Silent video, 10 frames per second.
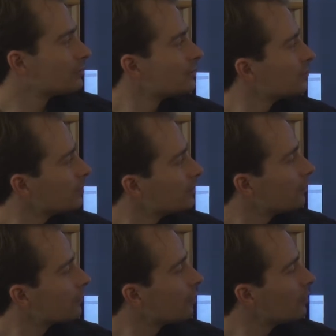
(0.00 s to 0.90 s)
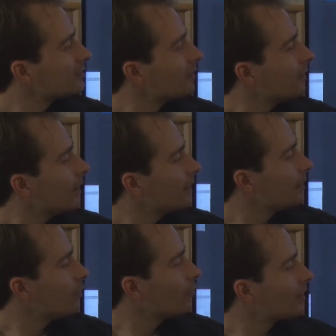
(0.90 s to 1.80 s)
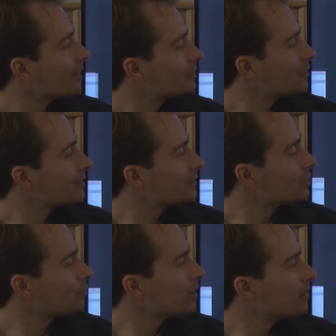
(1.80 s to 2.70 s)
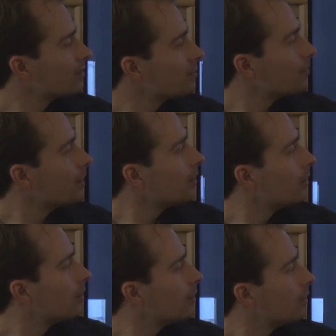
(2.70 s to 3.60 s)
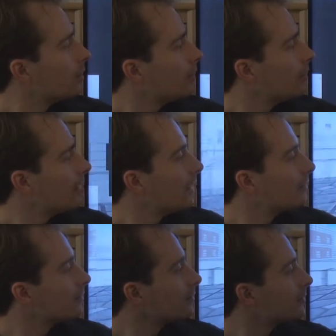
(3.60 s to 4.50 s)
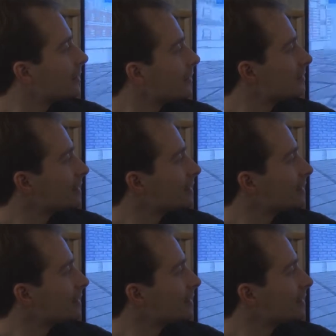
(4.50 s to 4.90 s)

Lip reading: to zoom in, of course. And now we can just shoot at him and kill